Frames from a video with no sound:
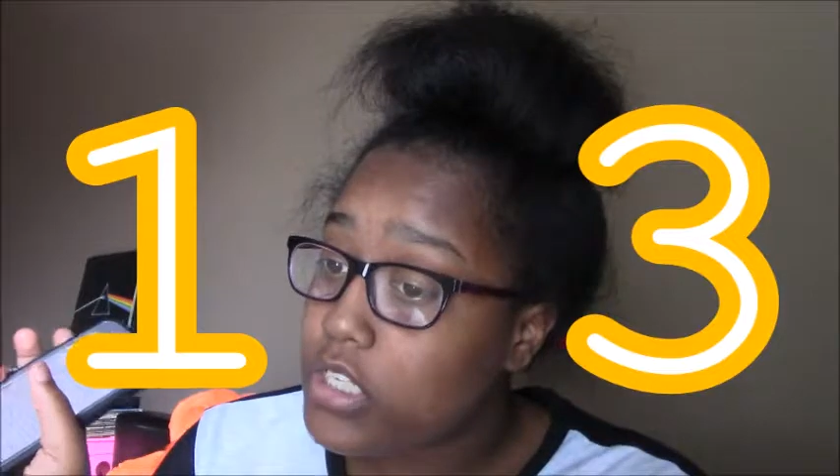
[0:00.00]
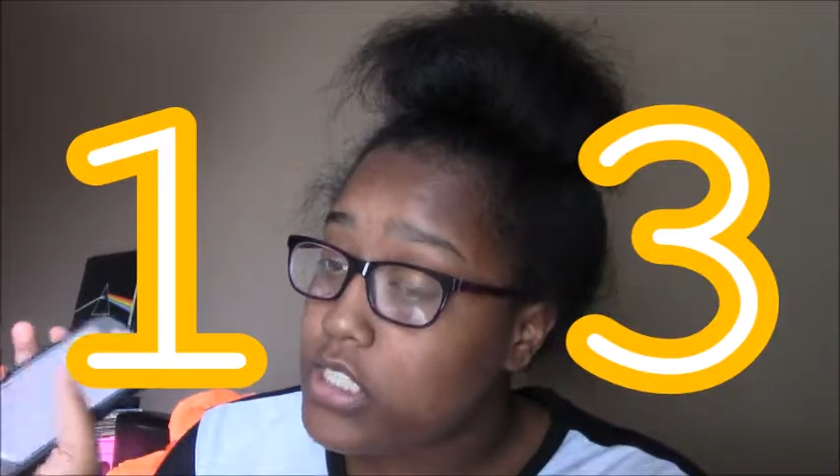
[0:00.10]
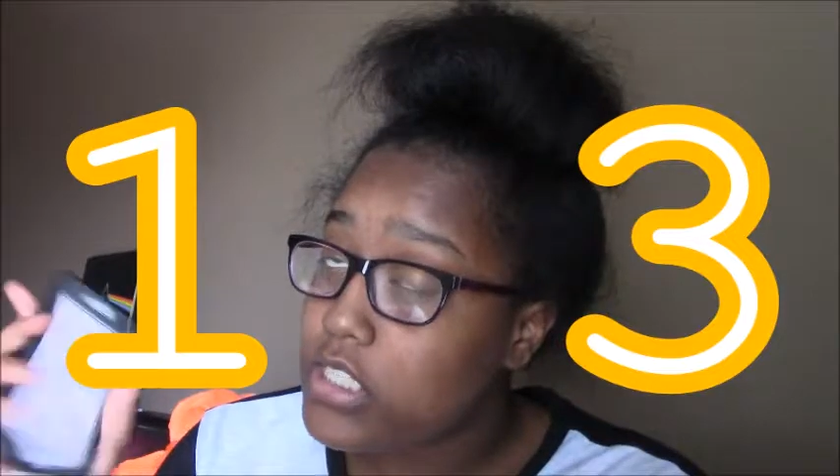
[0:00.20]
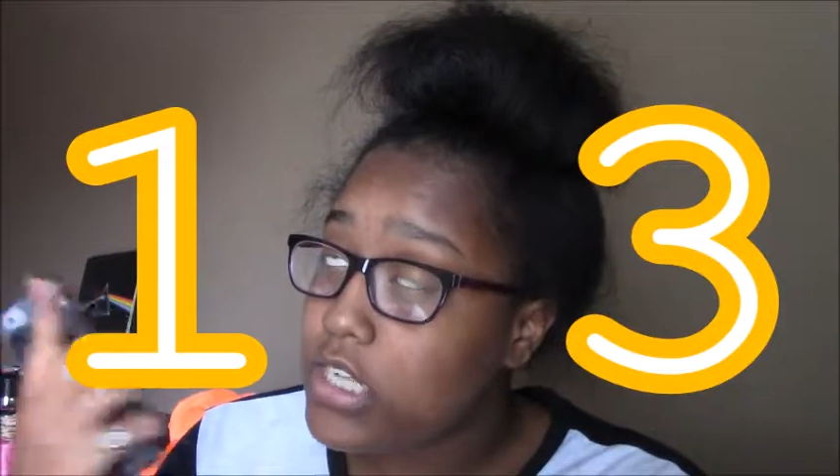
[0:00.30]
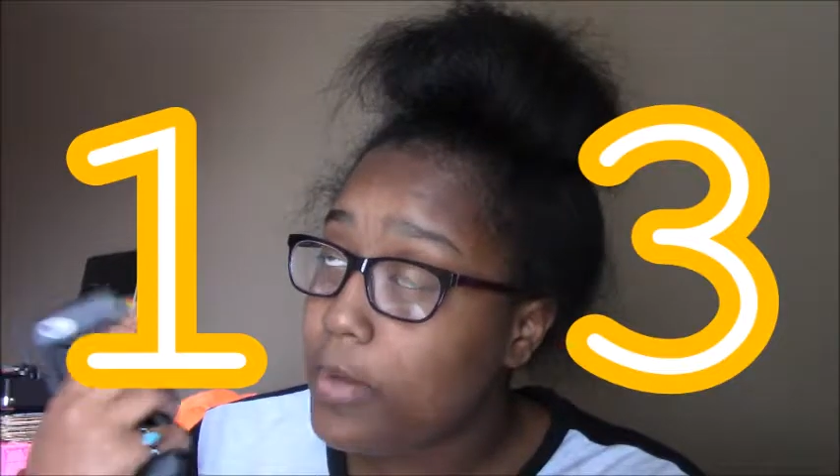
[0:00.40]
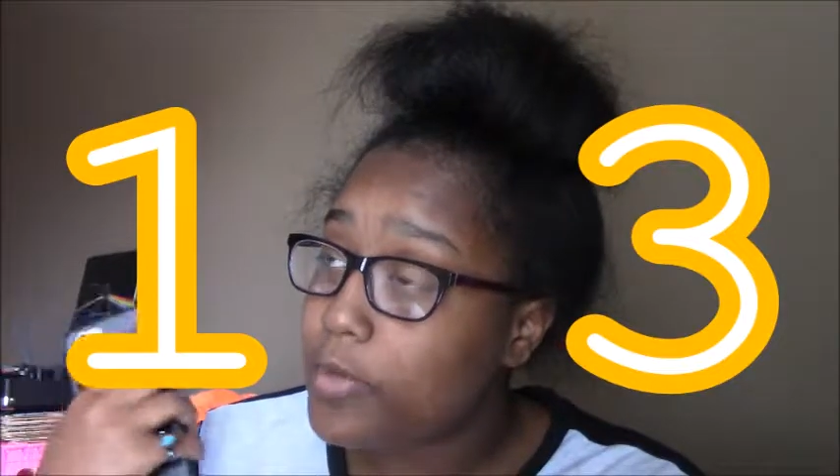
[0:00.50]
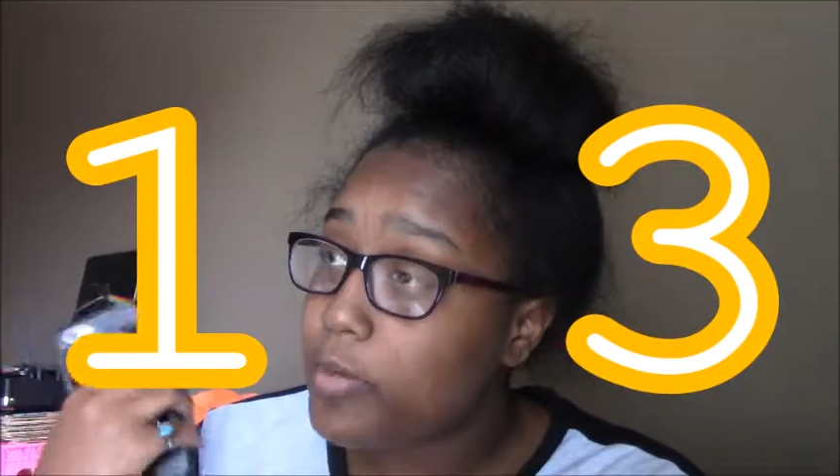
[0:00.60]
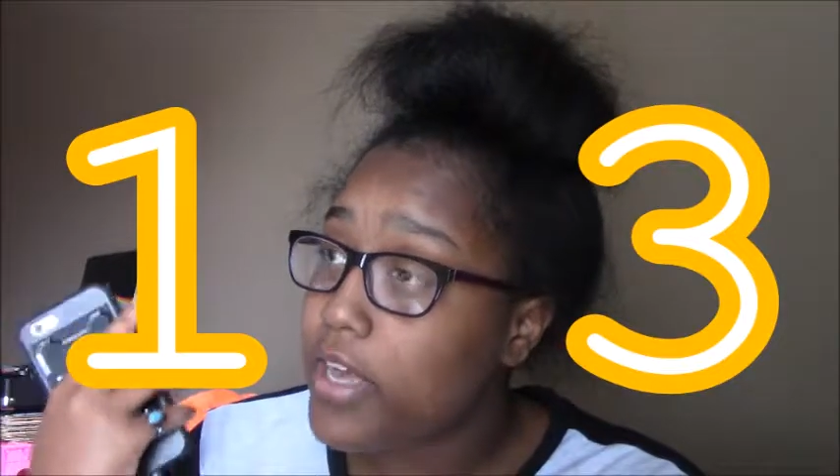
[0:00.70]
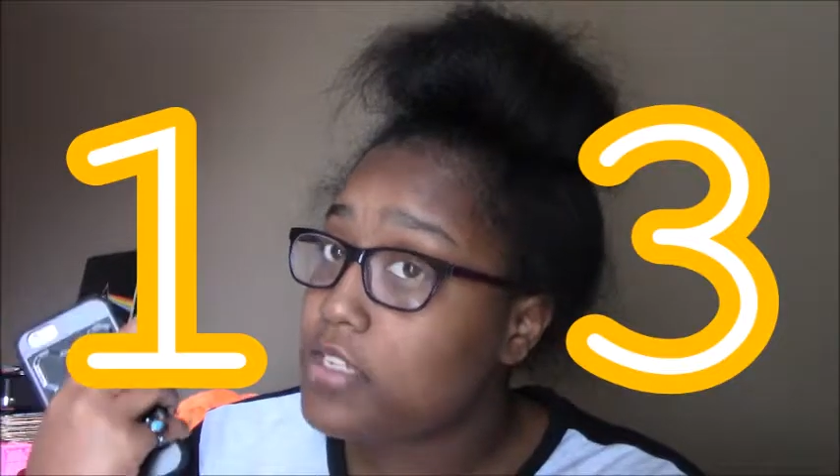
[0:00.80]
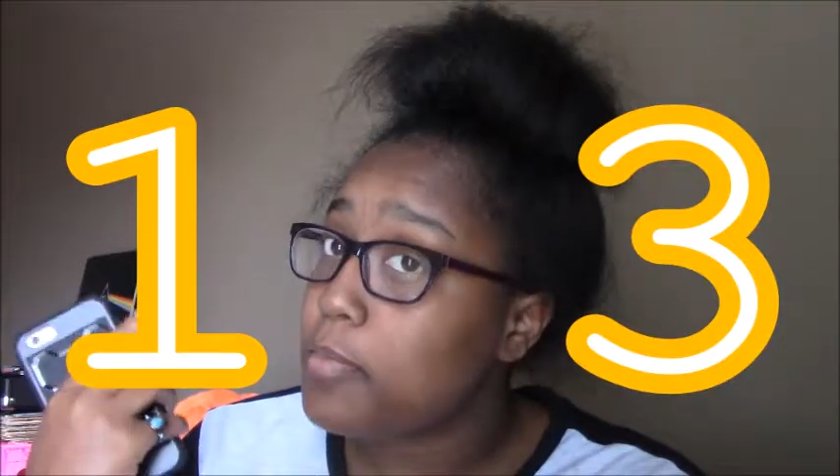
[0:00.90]
it's time to
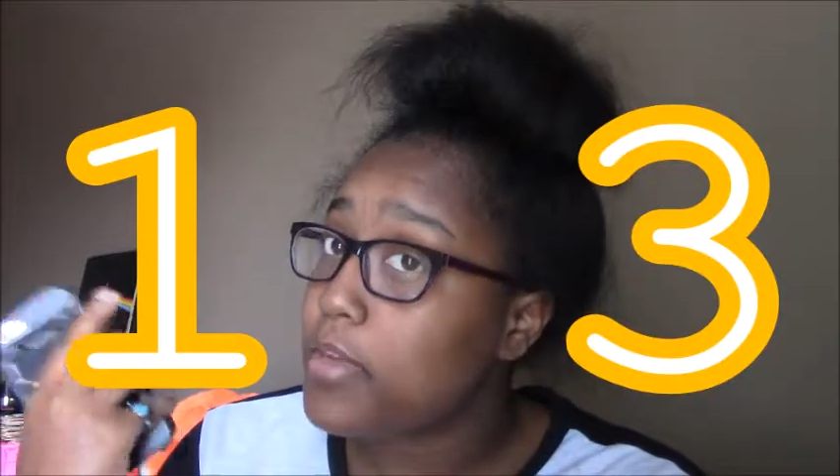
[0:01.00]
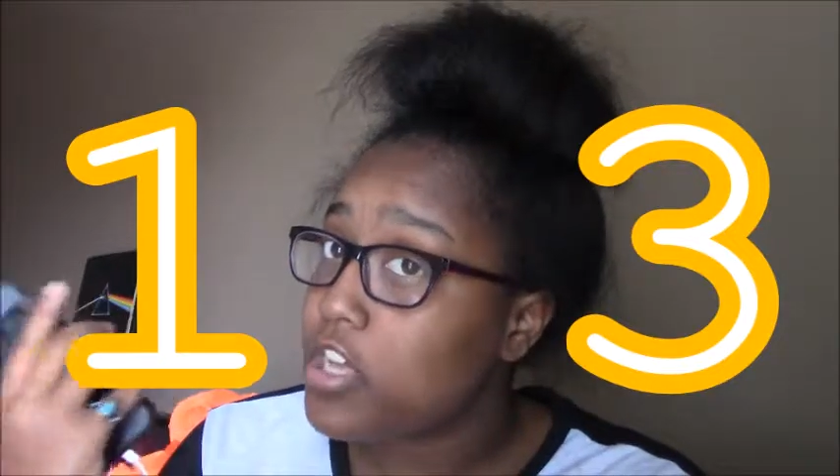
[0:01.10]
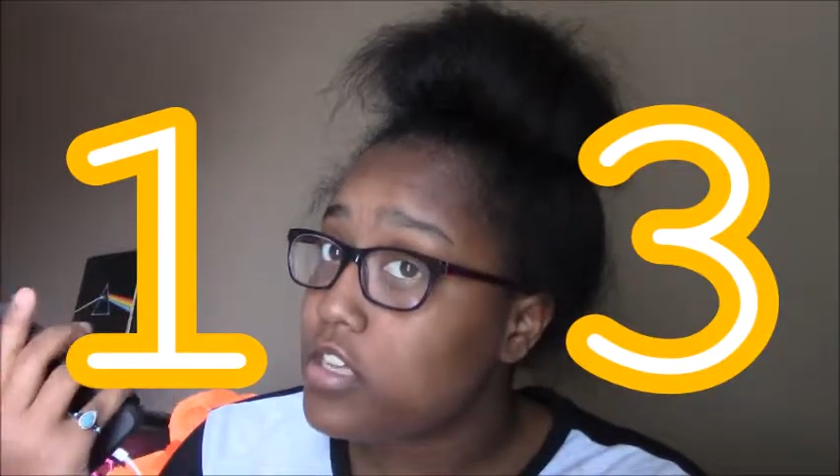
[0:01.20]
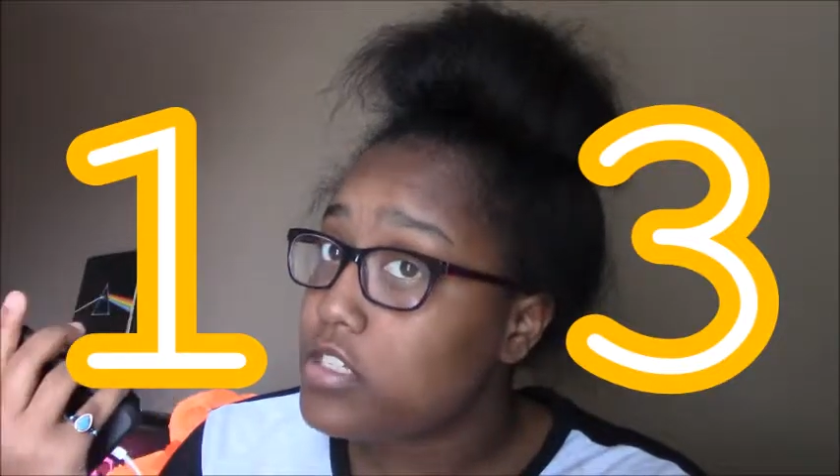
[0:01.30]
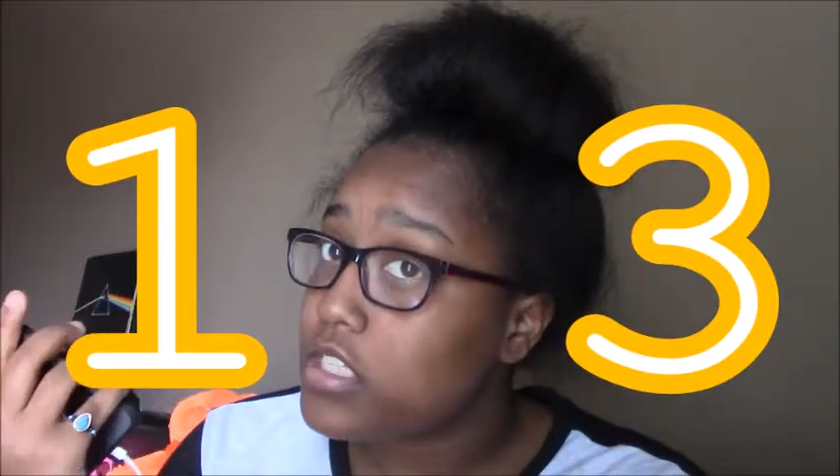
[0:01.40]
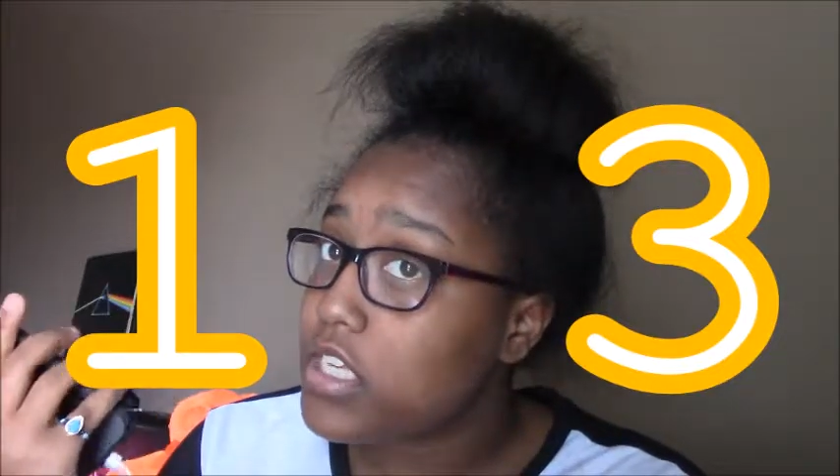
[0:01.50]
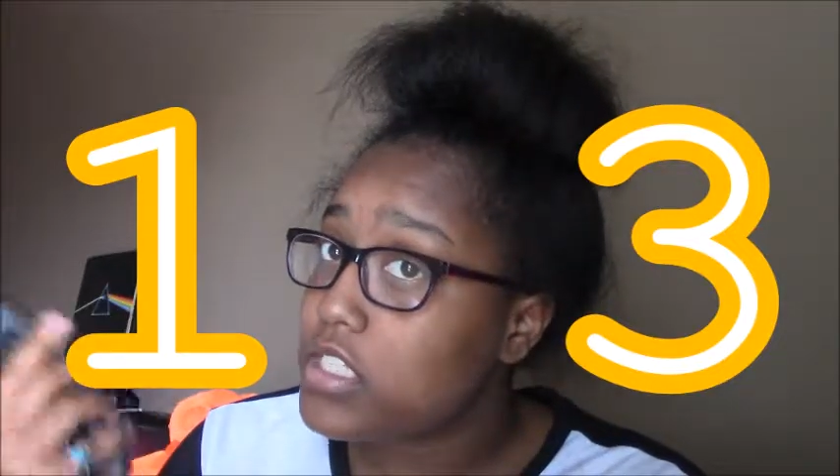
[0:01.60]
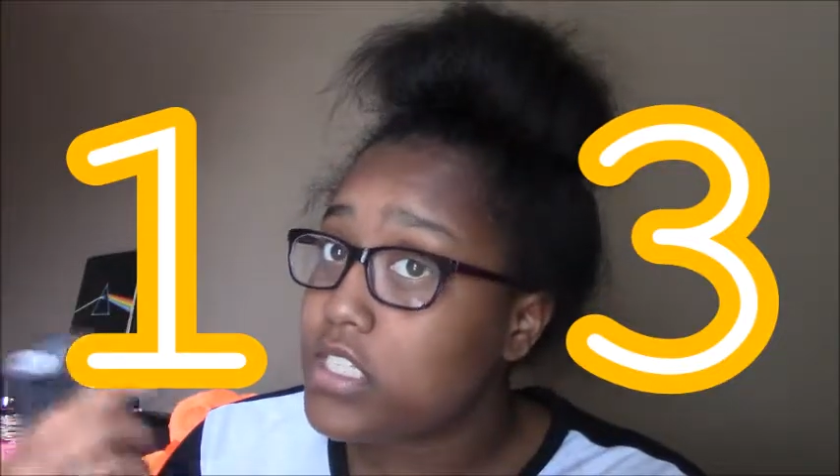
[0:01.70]
pay some bills, sis.